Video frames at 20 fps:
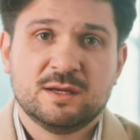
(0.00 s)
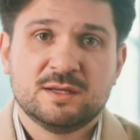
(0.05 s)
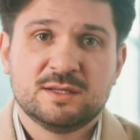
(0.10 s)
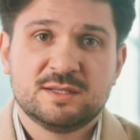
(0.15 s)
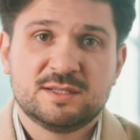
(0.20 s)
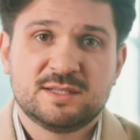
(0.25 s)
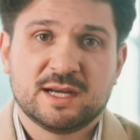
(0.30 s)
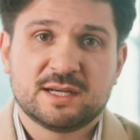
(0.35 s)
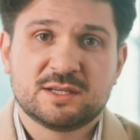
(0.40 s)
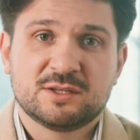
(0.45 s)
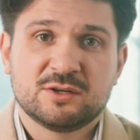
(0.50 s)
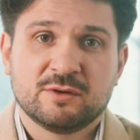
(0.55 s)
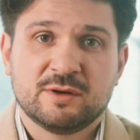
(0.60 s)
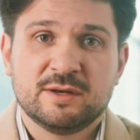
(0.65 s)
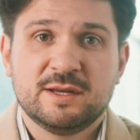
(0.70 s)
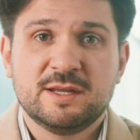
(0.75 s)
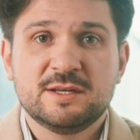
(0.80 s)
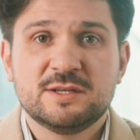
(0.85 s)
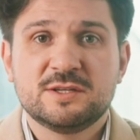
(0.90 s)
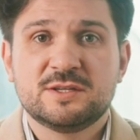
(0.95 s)
Sector
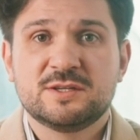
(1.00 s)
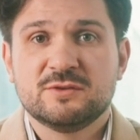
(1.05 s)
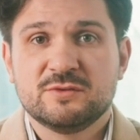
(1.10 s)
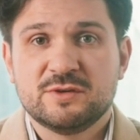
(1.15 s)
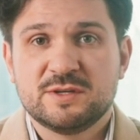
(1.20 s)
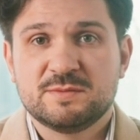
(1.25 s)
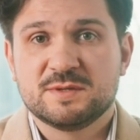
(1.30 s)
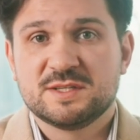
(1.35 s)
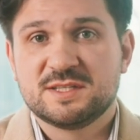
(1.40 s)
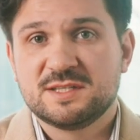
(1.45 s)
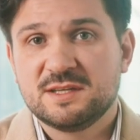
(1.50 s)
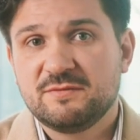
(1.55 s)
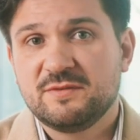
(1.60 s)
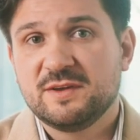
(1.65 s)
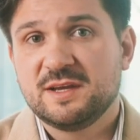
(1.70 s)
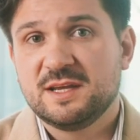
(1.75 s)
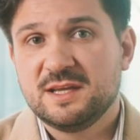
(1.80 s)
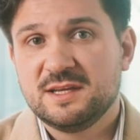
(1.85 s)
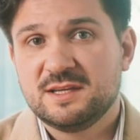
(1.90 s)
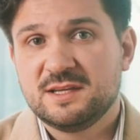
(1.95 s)
and industry
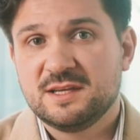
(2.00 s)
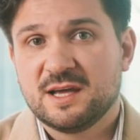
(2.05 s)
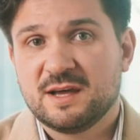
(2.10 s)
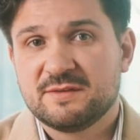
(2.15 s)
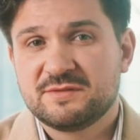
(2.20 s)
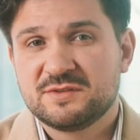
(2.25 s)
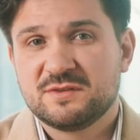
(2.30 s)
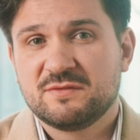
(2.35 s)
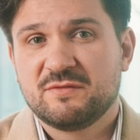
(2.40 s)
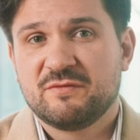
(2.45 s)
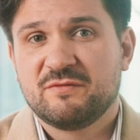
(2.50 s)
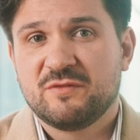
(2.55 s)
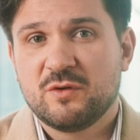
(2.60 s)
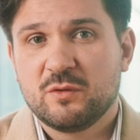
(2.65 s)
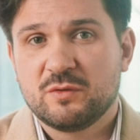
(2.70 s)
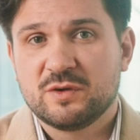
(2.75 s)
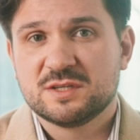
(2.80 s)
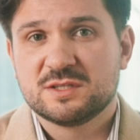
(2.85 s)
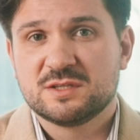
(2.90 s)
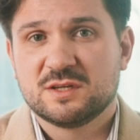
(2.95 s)
specific ETFs
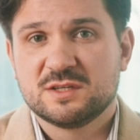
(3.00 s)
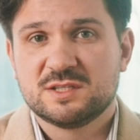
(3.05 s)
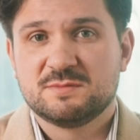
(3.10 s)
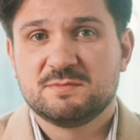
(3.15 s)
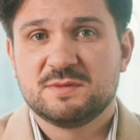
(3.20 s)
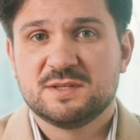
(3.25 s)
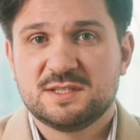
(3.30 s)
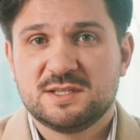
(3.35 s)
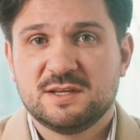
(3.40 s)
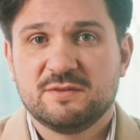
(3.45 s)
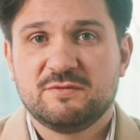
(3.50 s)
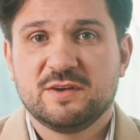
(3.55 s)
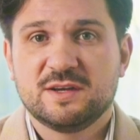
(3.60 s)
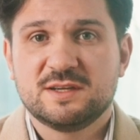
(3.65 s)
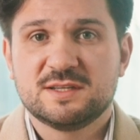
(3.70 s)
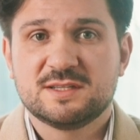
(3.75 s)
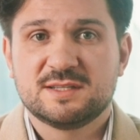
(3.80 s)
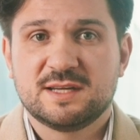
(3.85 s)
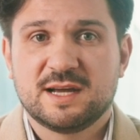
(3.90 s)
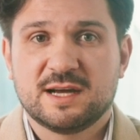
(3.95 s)
focus on
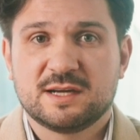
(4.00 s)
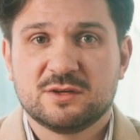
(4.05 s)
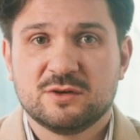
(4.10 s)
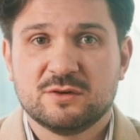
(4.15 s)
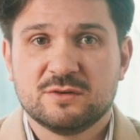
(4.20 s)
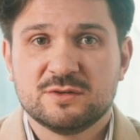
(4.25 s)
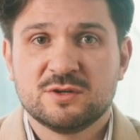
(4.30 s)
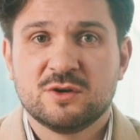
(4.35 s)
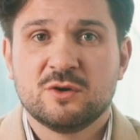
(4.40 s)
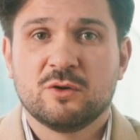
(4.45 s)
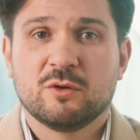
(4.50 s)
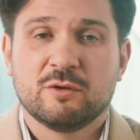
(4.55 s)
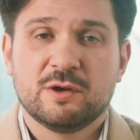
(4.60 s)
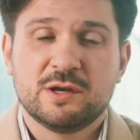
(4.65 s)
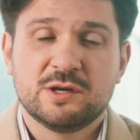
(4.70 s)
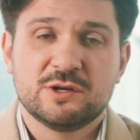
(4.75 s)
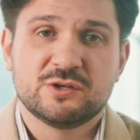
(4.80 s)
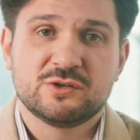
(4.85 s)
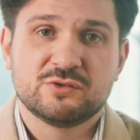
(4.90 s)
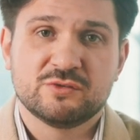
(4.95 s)
specific sectors or
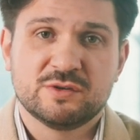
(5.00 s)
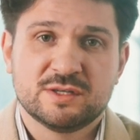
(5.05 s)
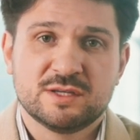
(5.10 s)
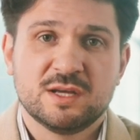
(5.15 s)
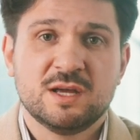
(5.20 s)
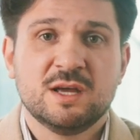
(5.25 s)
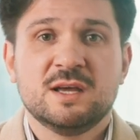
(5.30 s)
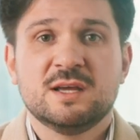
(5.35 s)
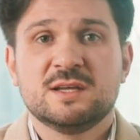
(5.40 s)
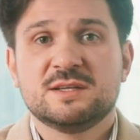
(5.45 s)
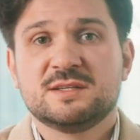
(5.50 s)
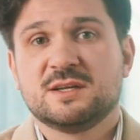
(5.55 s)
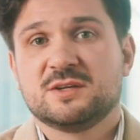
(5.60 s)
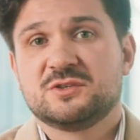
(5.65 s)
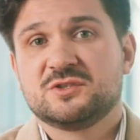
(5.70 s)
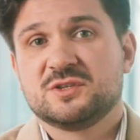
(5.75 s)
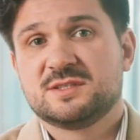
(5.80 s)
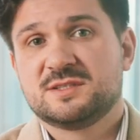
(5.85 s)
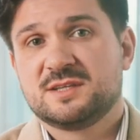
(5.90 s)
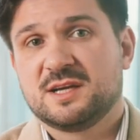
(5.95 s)
industries
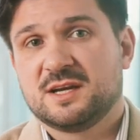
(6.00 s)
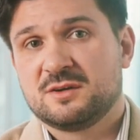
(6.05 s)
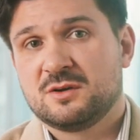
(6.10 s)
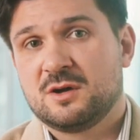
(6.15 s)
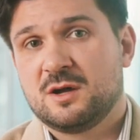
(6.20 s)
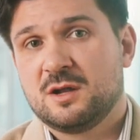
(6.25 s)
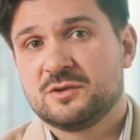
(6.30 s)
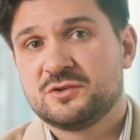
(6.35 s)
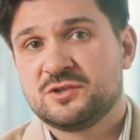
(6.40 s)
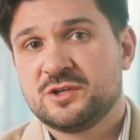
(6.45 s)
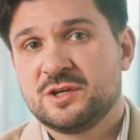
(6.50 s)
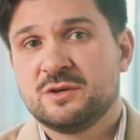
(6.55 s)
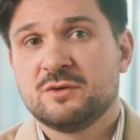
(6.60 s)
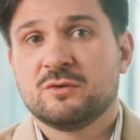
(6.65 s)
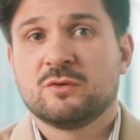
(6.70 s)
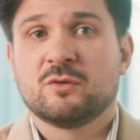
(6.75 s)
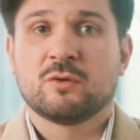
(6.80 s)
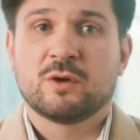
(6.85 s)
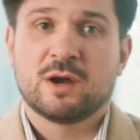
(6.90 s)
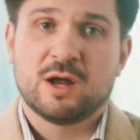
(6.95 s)
such as technology
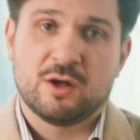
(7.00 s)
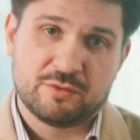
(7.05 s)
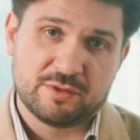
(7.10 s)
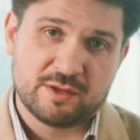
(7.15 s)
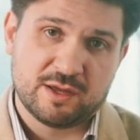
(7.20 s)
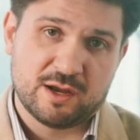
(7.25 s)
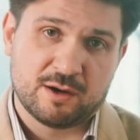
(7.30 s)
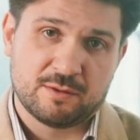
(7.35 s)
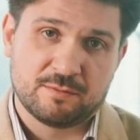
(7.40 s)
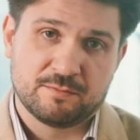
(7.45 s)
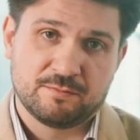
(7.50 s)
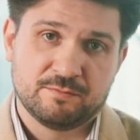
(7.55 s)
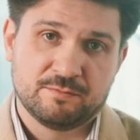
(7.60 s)
or healthcare.